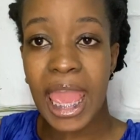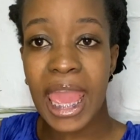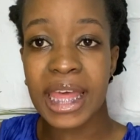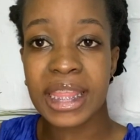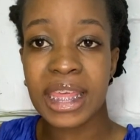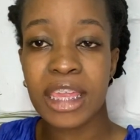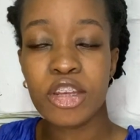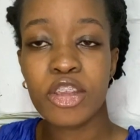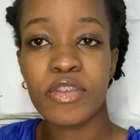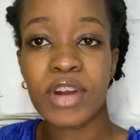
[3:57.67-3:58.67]
And
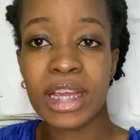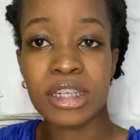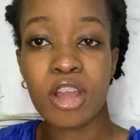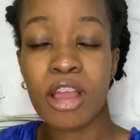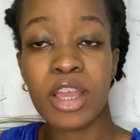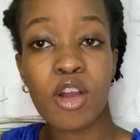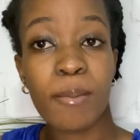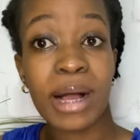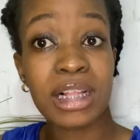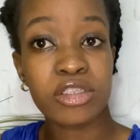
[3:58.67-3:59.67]
then you find a
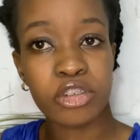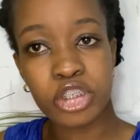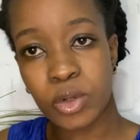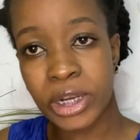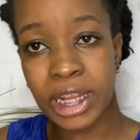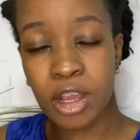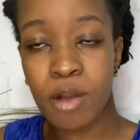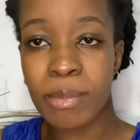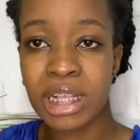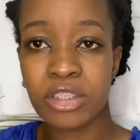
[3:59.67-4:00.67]
compulsory joinder. A
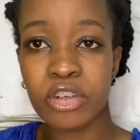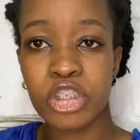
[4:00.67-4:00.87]
compulsory